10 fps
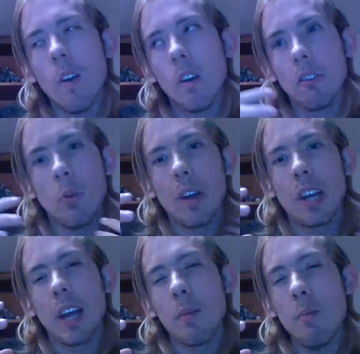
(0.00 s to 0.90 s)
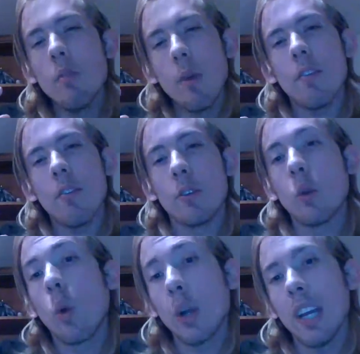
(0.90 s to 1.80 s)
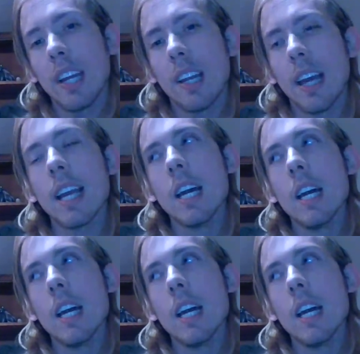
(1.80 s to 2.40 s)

So you want to kind of move away from the Taurian like